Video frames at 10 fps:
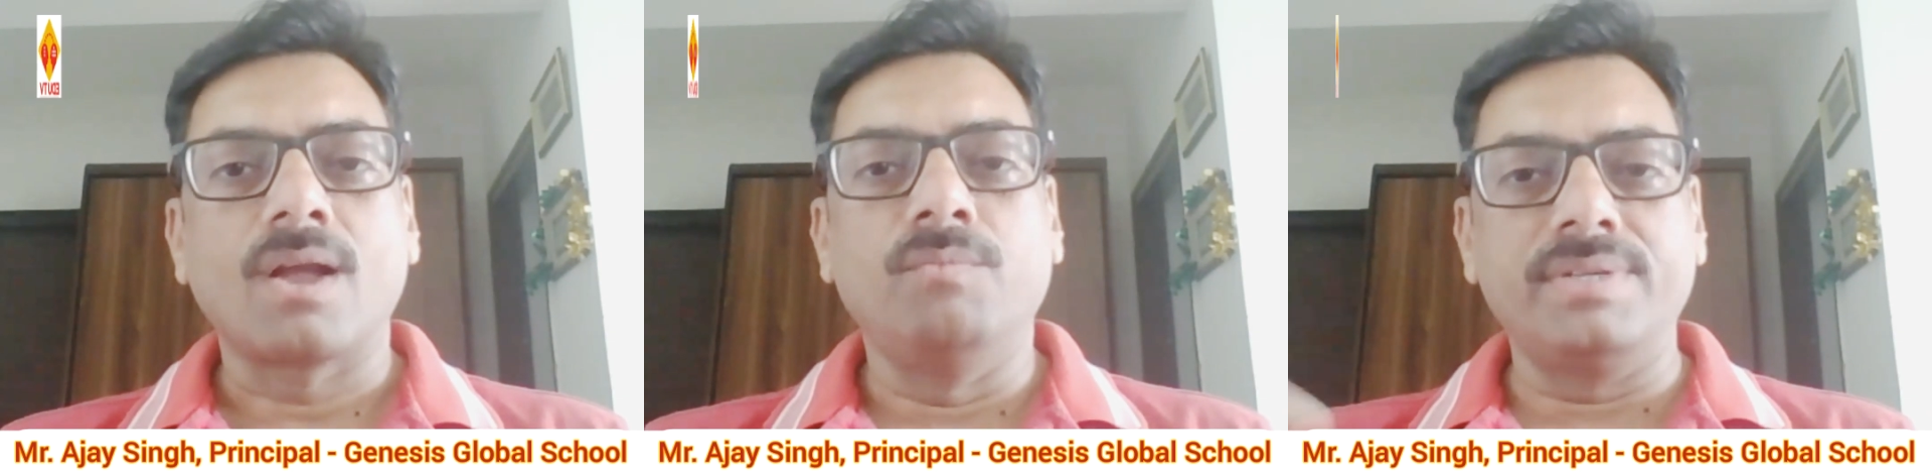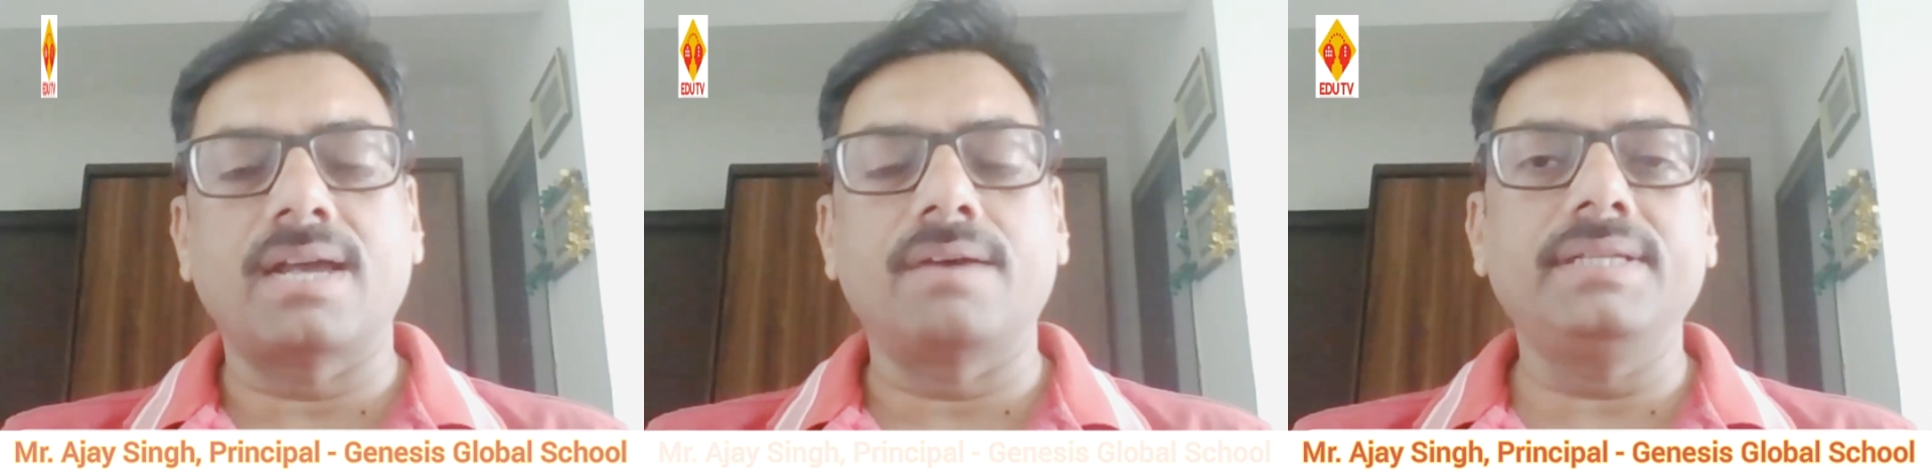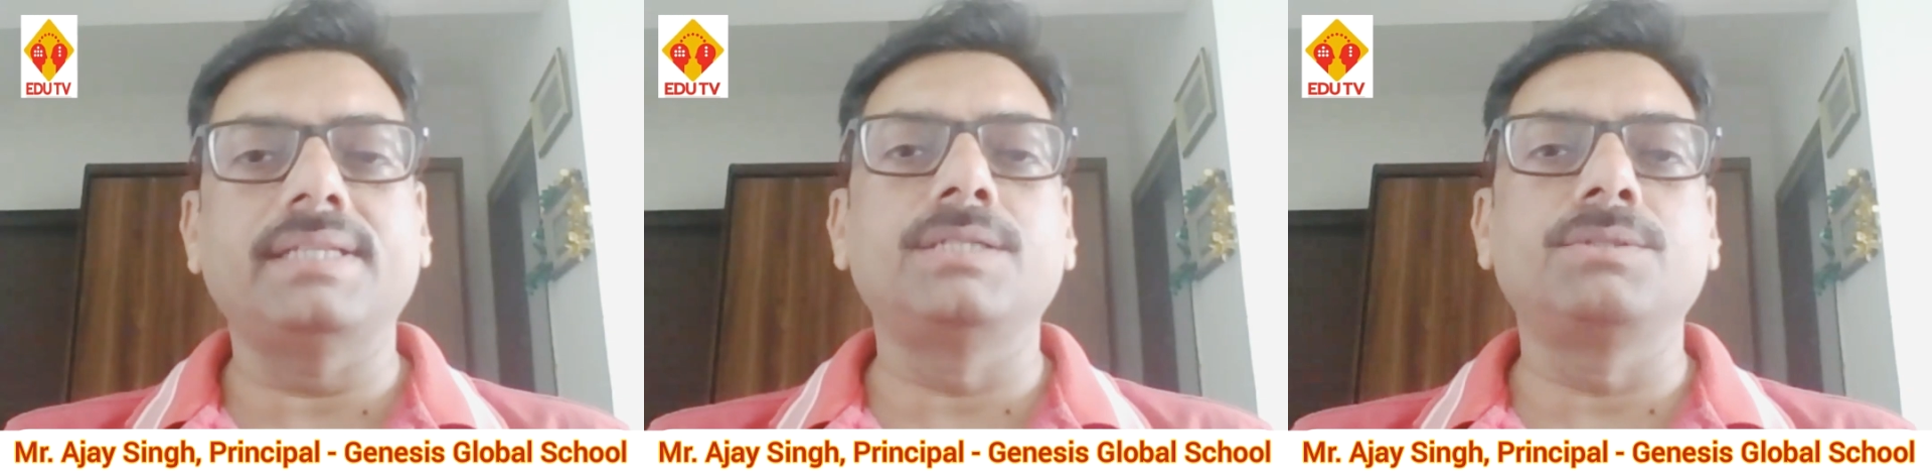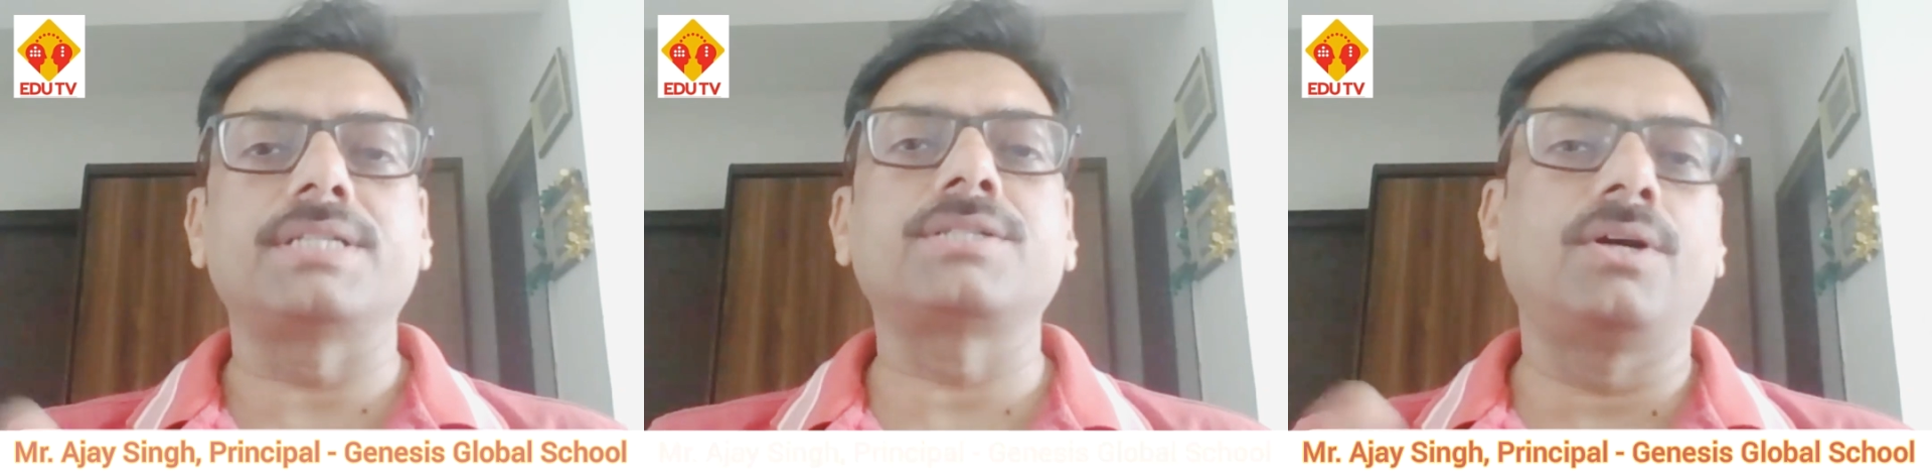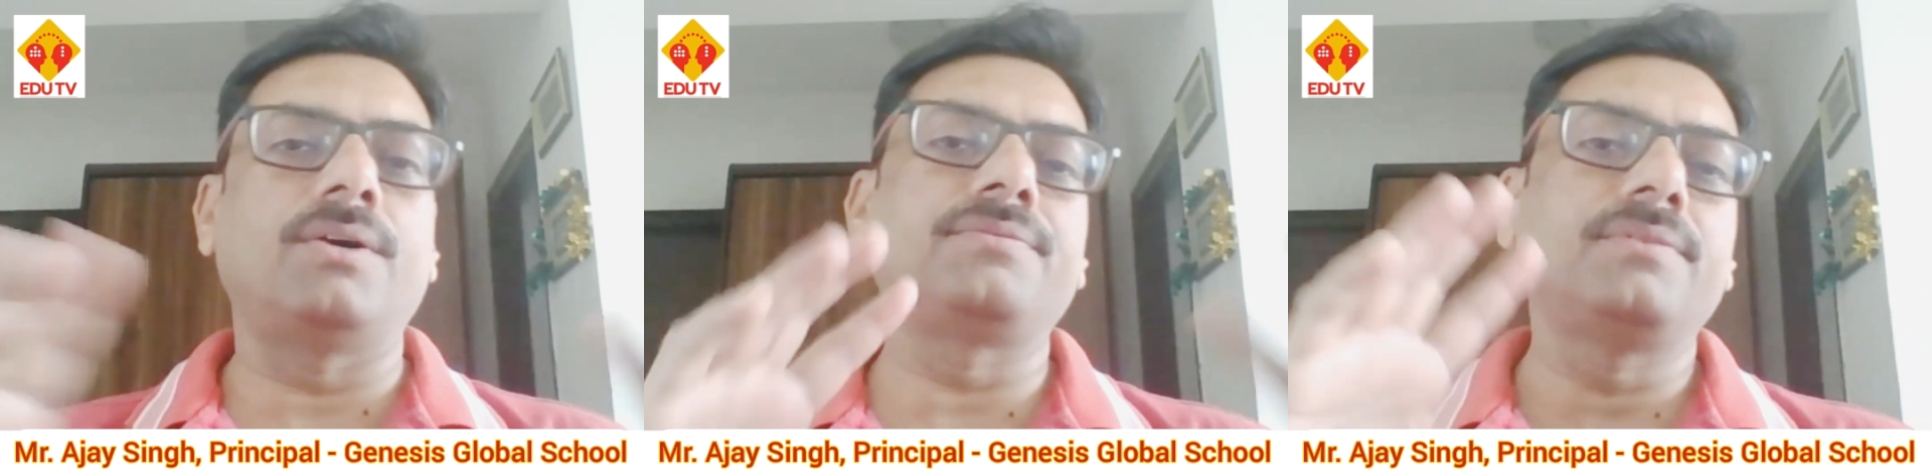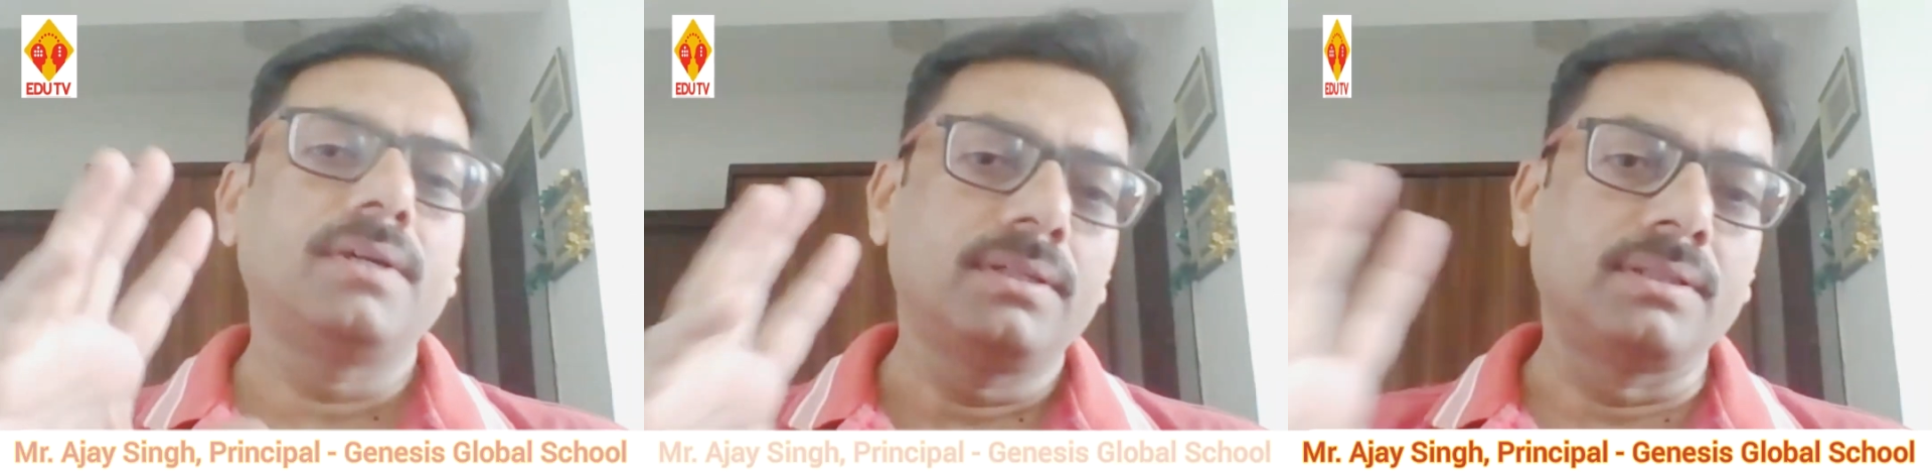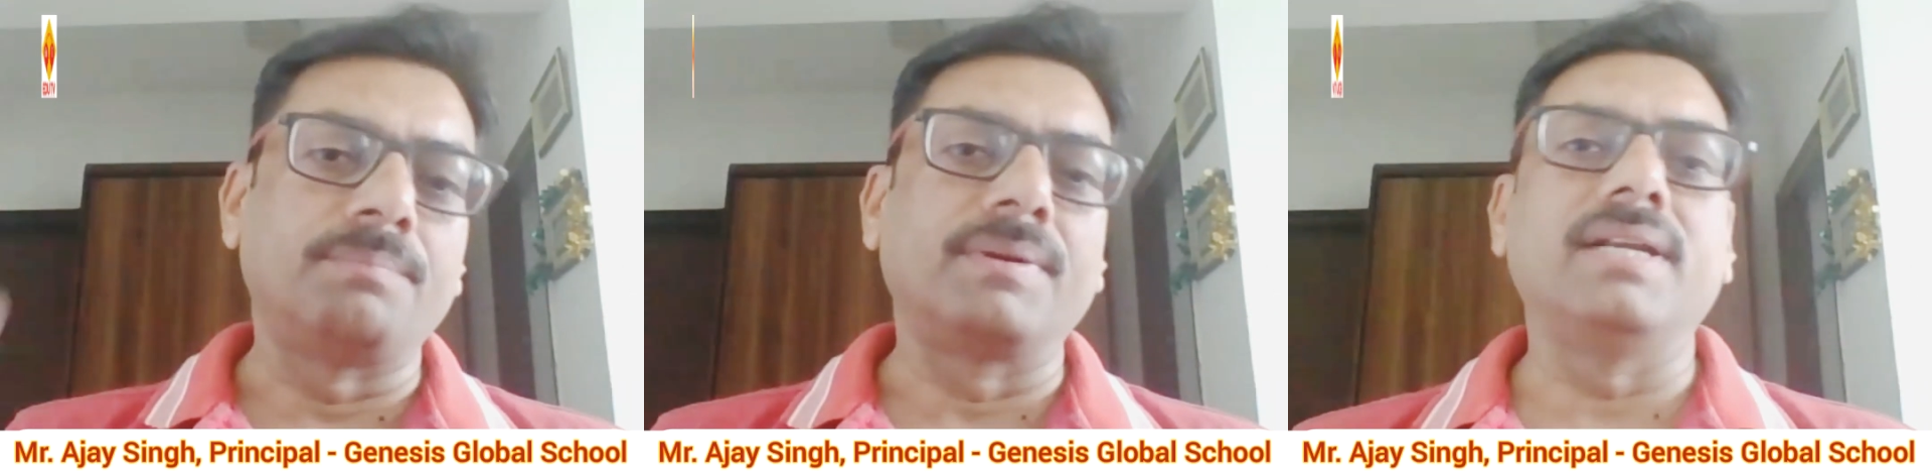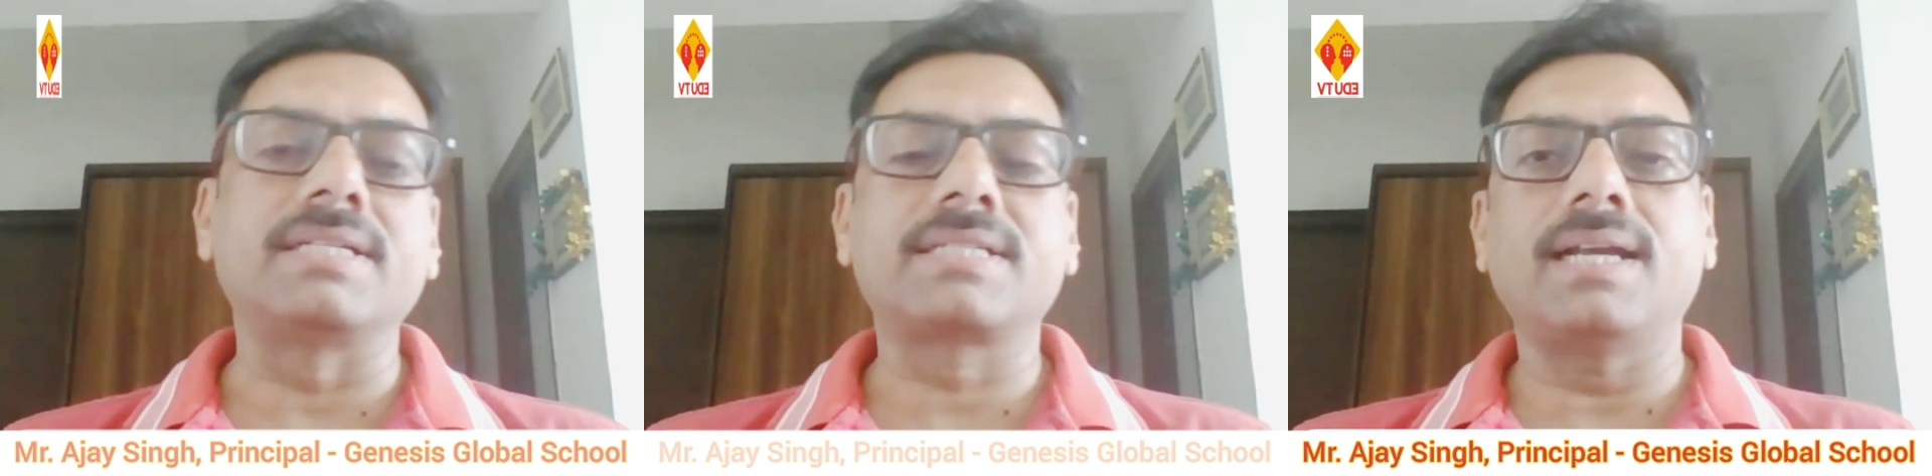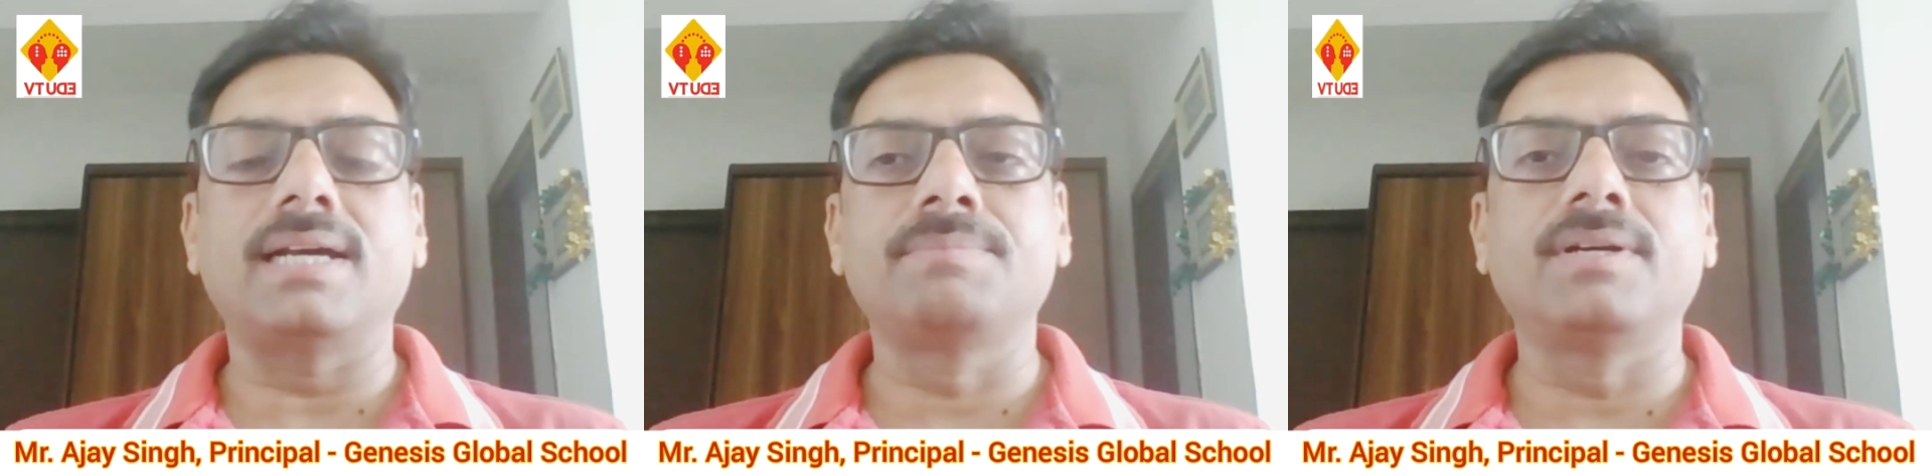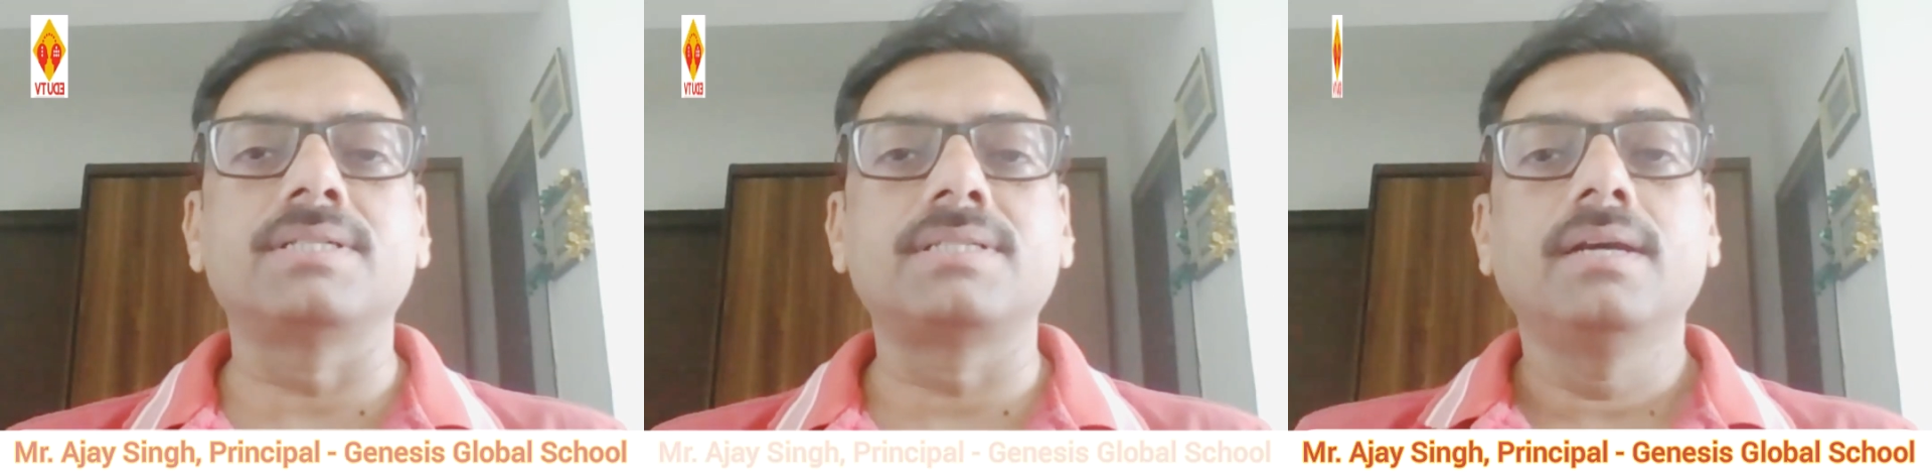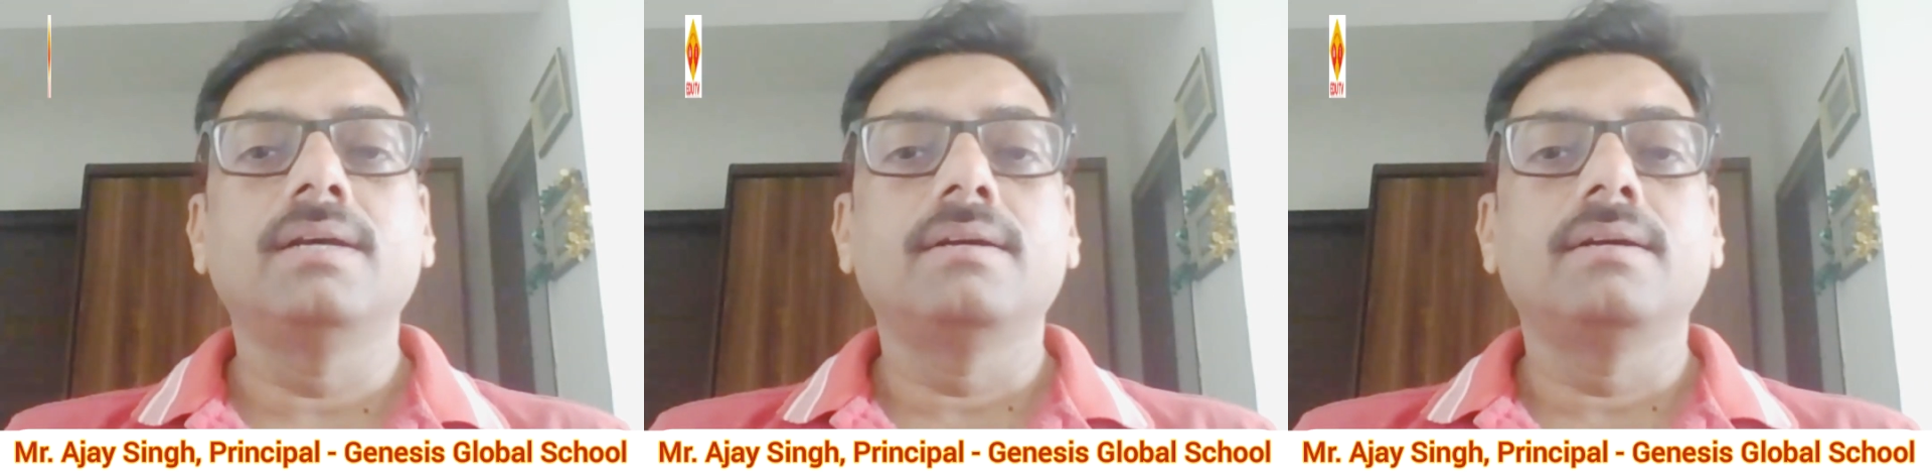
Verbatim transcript: Vis-a-vis the education of the privileged class, because